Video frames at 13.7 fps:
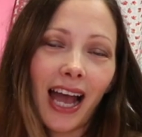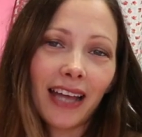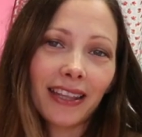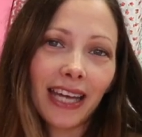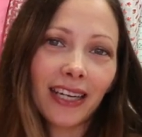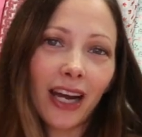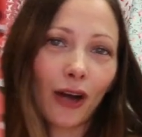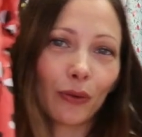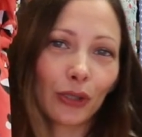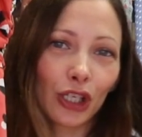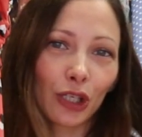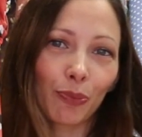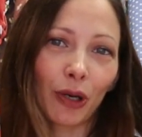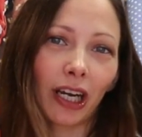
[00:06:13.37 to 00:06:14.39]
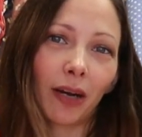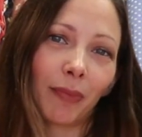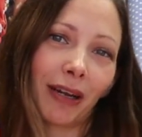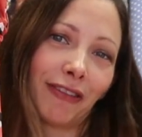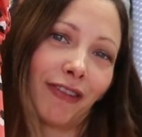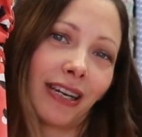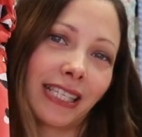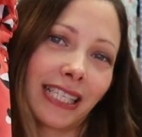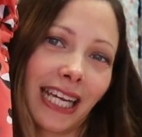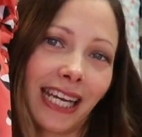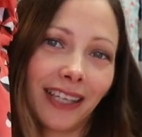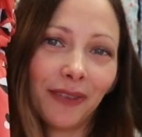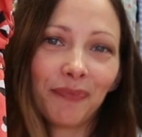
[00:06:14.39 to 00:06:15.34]
And then I'll just bring up my friend
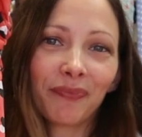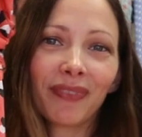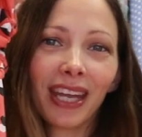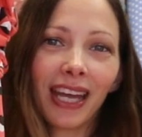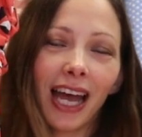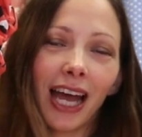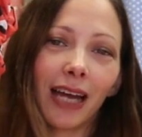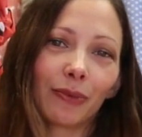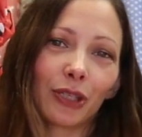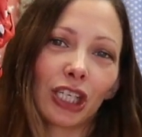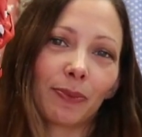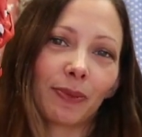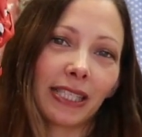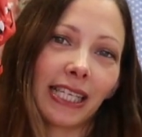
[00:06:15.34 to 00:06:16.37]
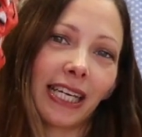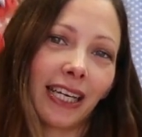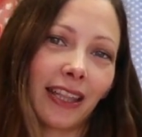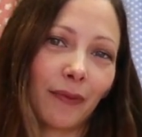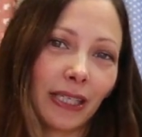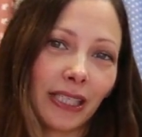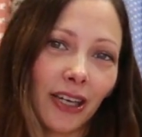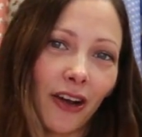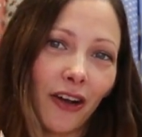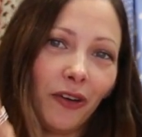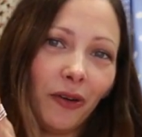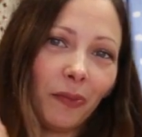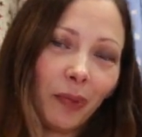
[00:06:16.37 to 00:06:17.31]
here. She's been sitting in the
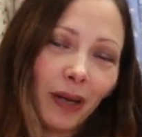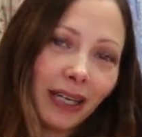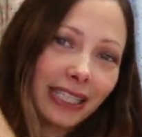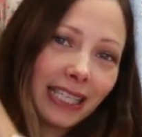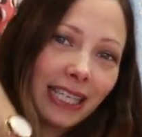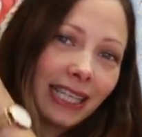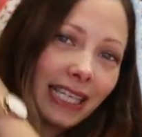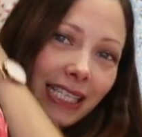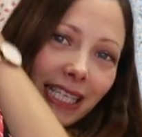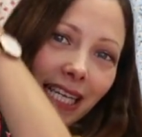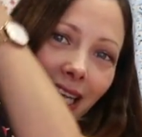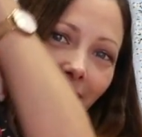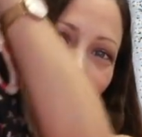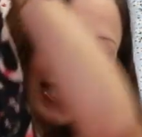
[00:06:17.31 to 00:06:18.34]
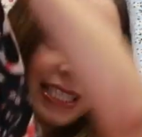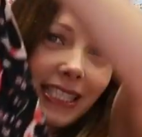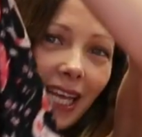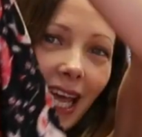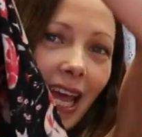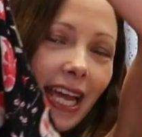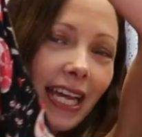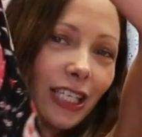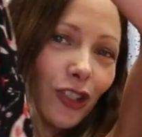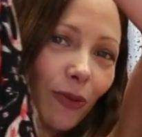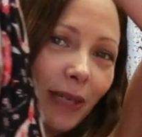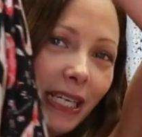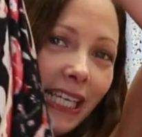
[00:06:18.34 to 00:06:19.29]
window, but this is a
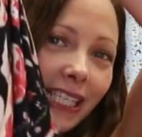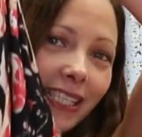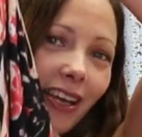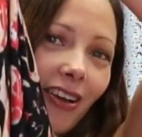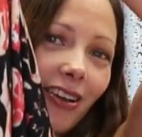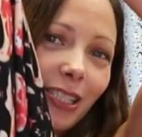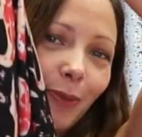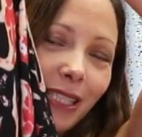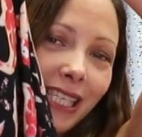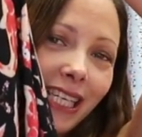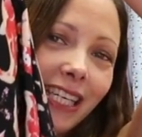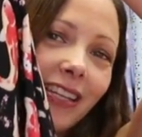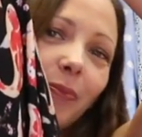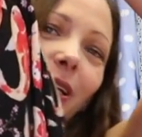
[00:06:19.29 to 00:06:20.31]
Dominique skirt by Selena